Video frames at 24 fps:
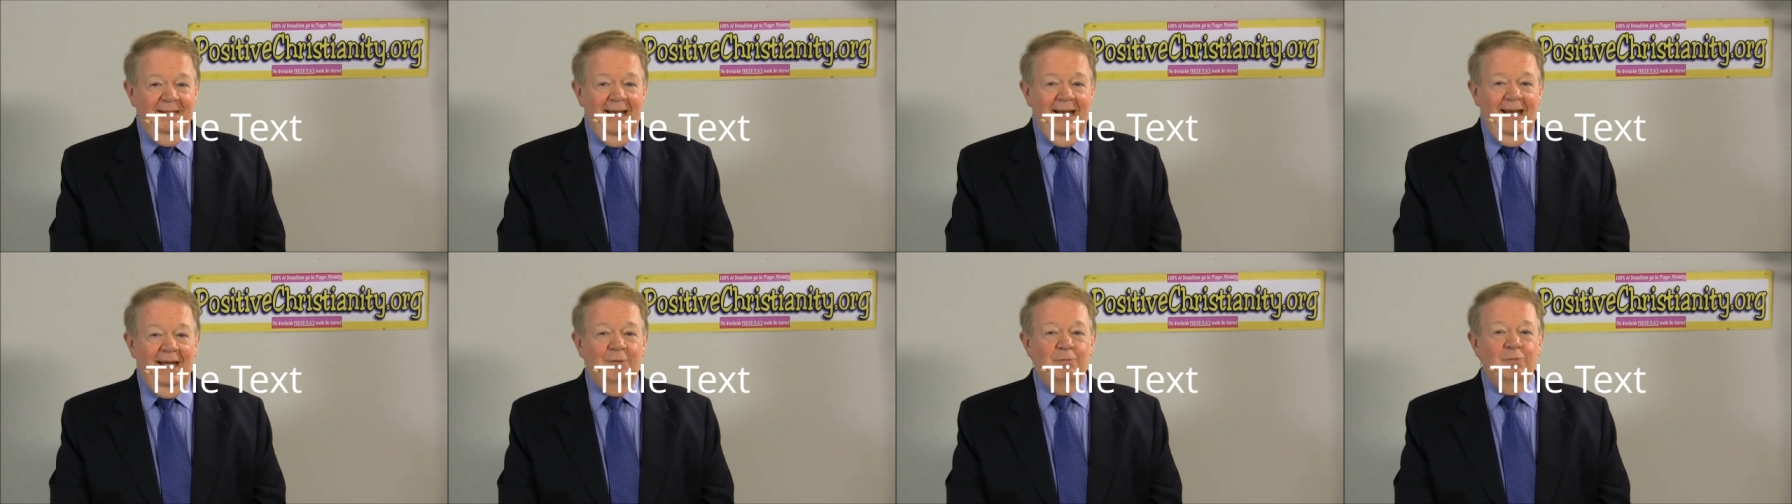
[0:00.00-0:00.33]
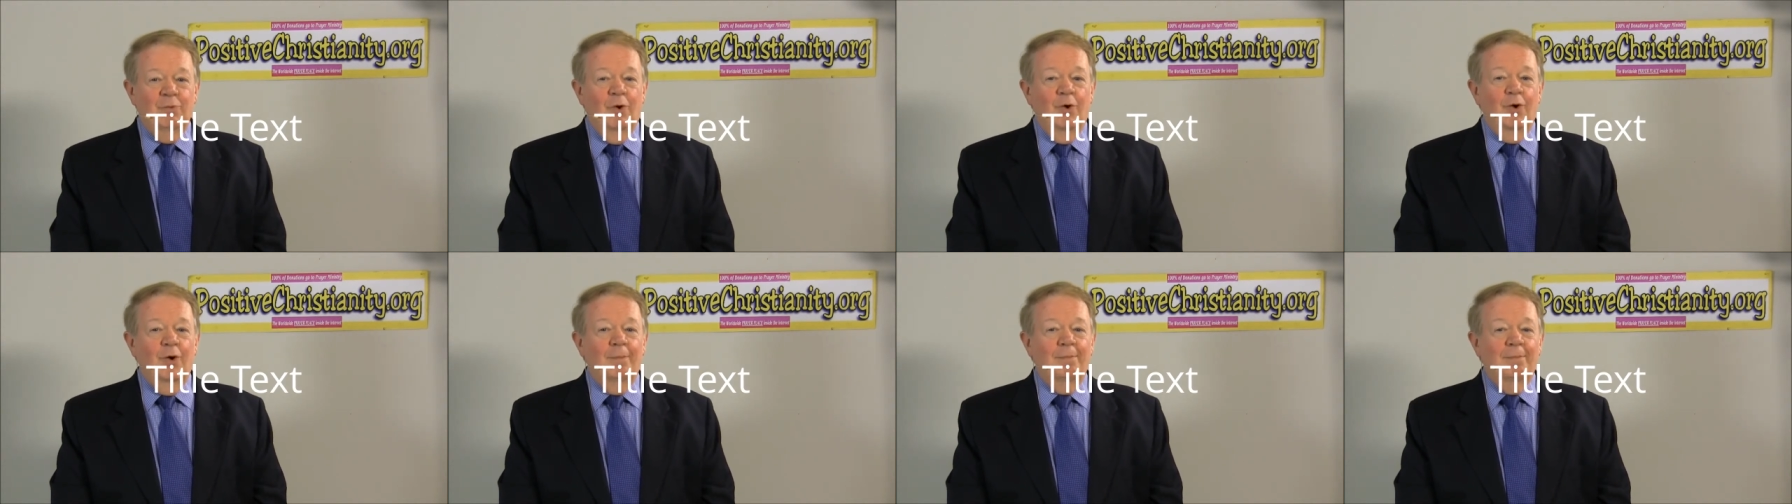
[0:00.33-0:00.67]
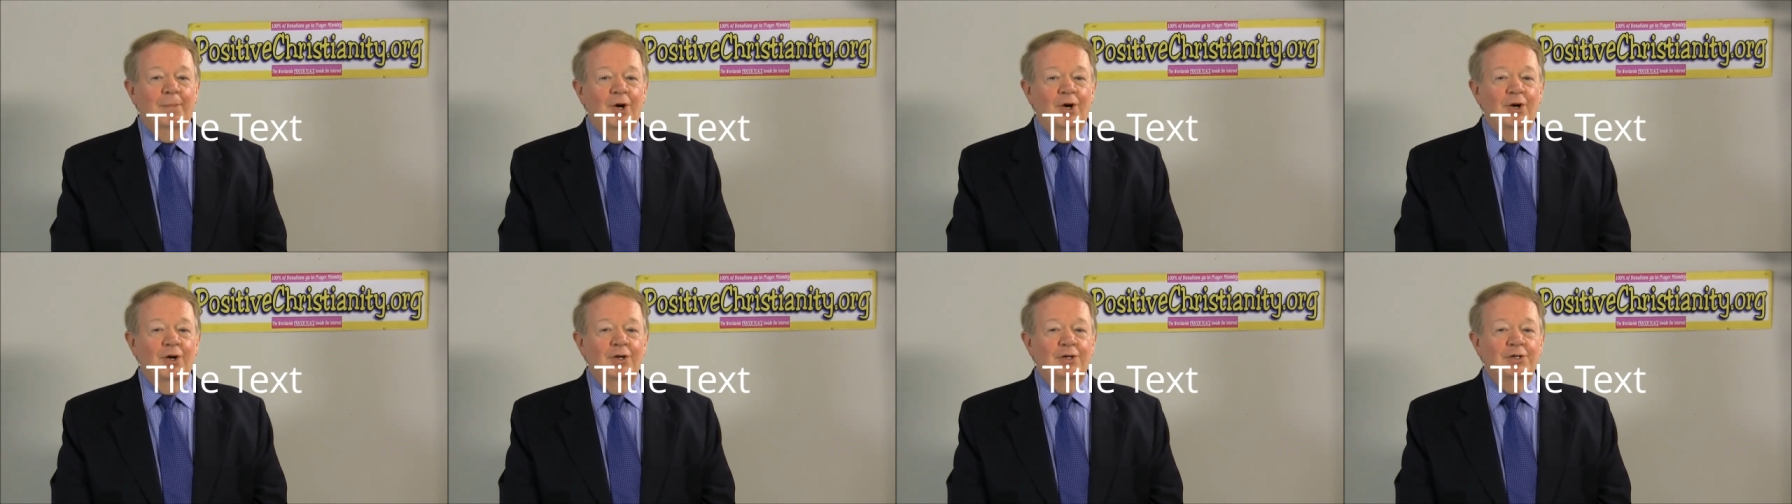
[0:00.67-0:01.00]
it will
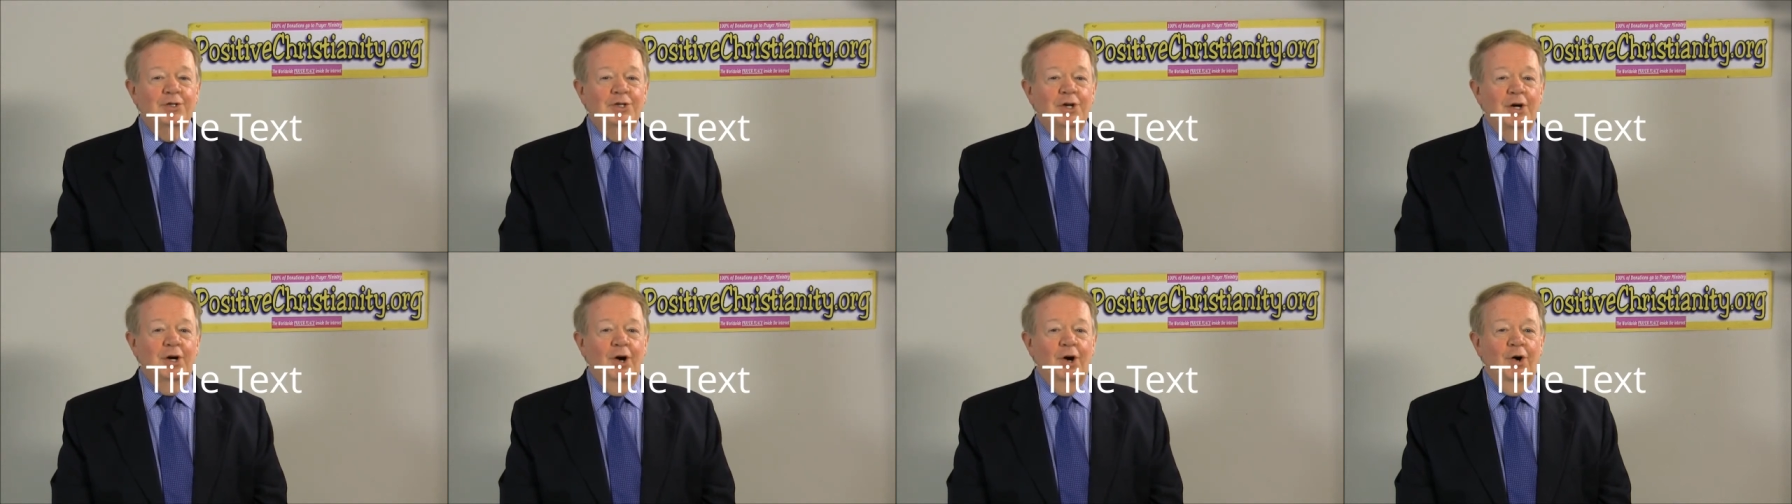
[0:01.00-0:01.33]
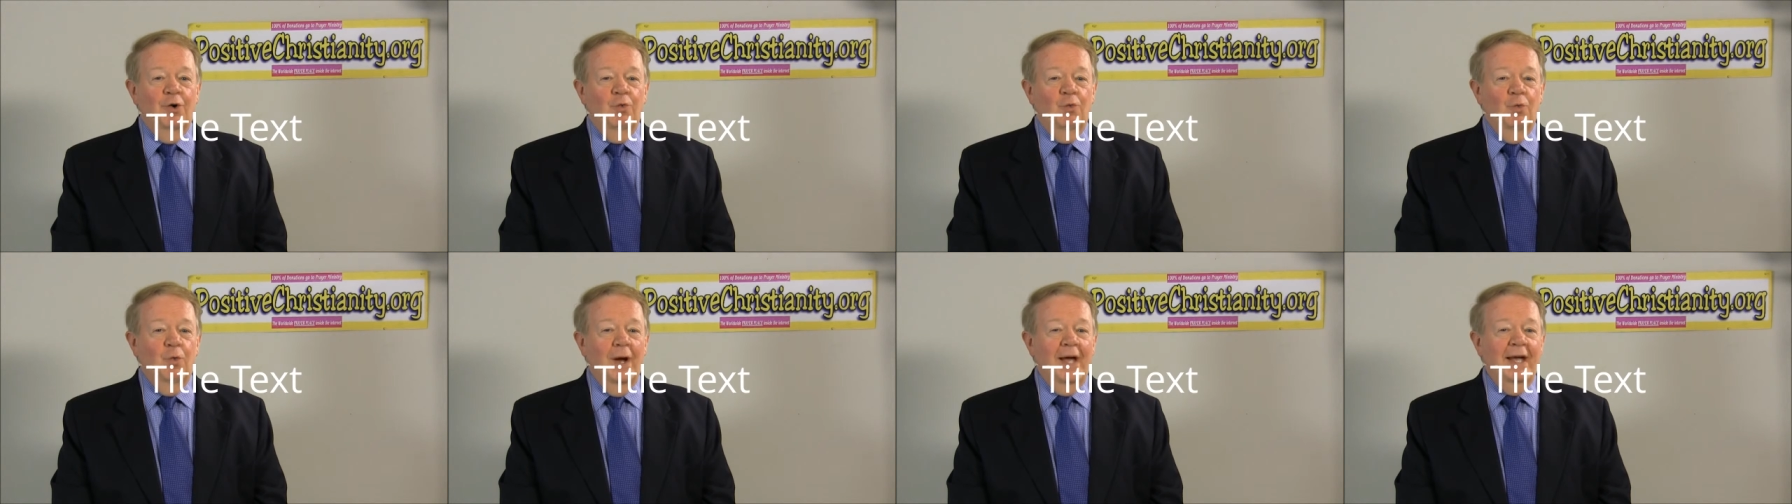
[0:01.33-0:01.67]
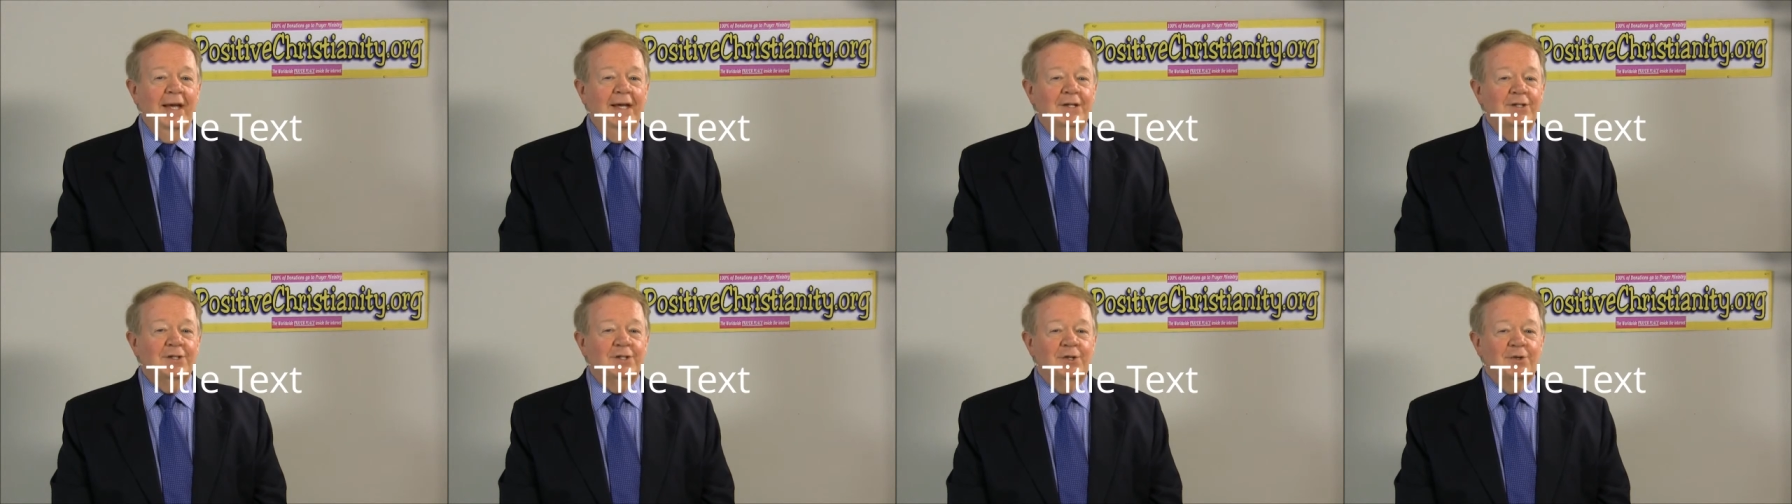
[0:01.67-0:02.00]
emerge a
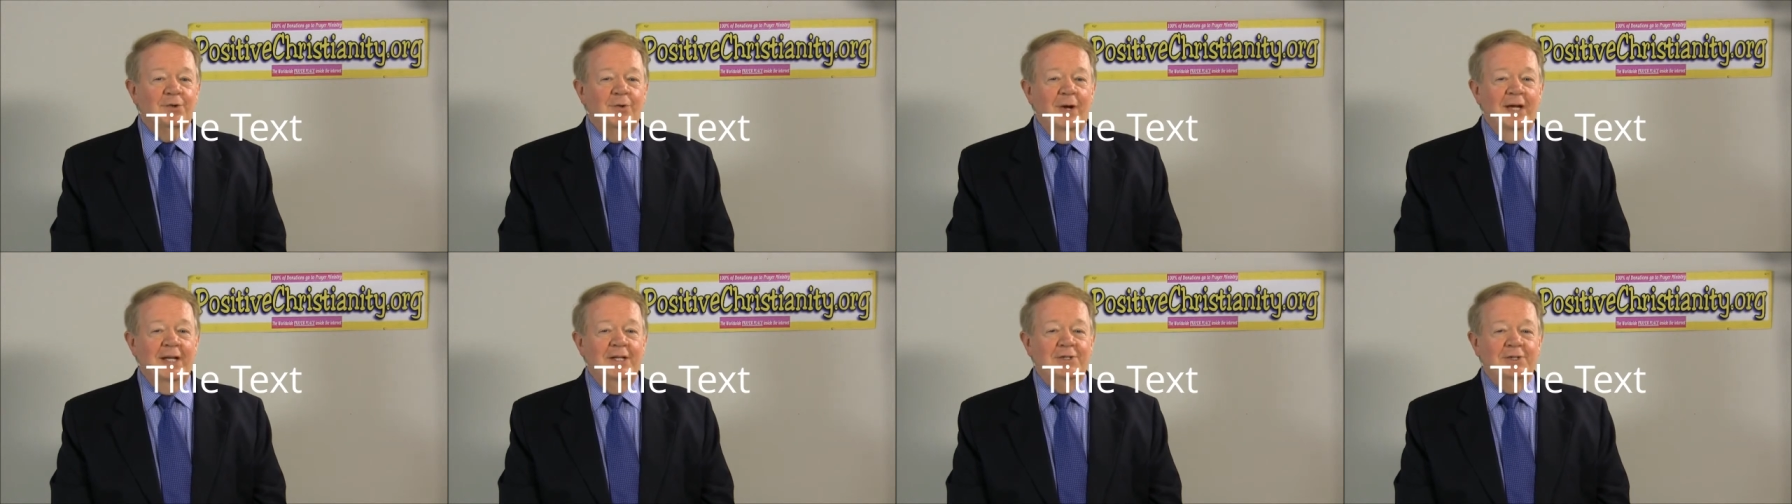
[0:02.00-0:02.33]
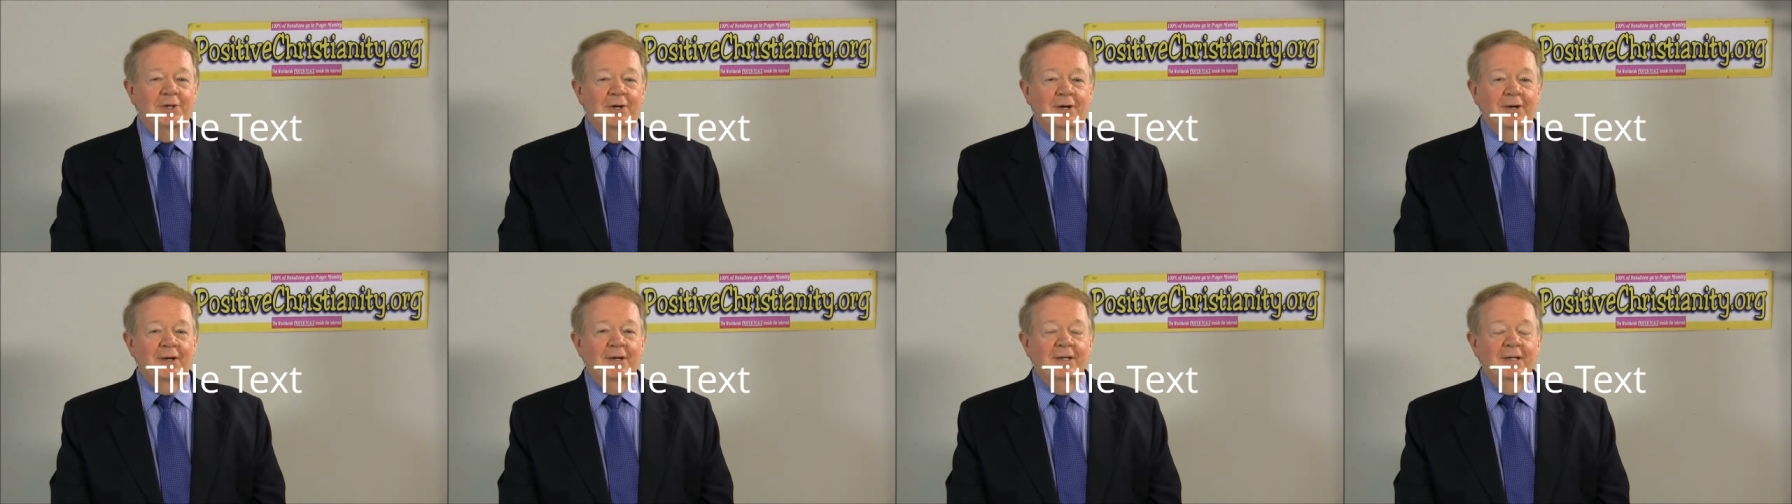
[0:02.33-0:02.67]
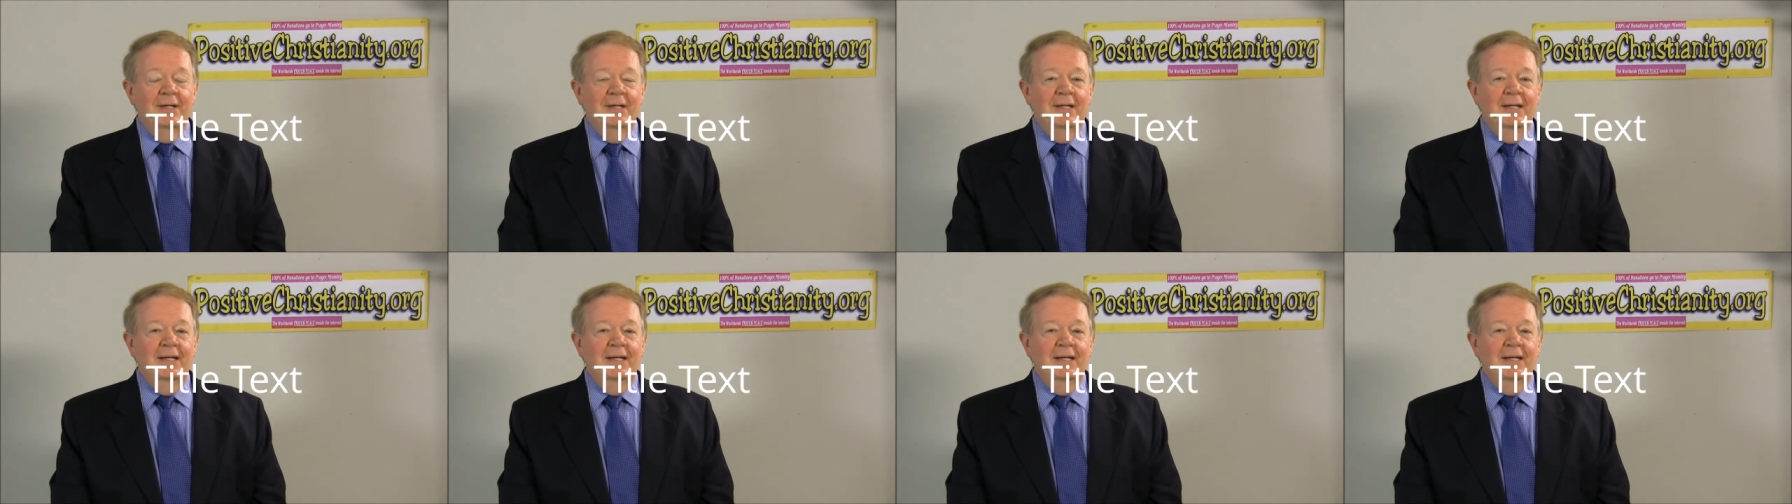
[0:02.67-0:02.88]
winged creature